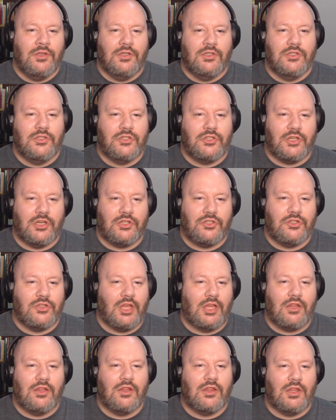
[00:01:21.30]
says
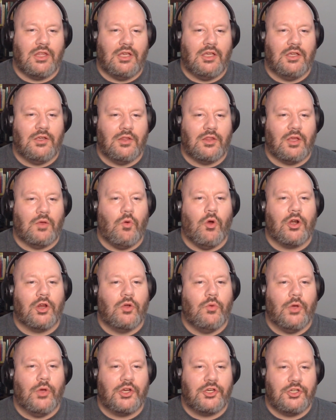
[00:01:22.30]
that they want to
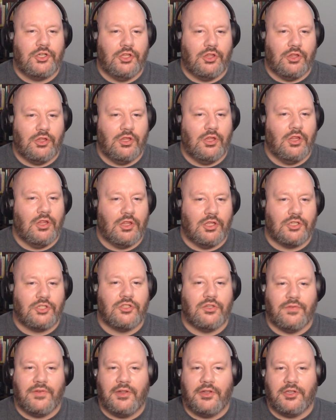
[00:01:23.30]
question the
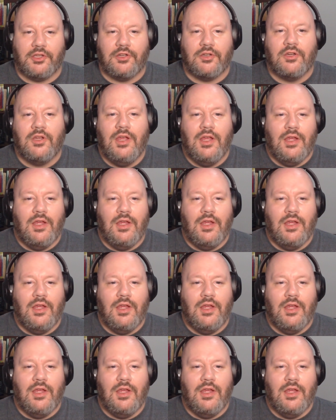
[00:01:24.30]
civilian,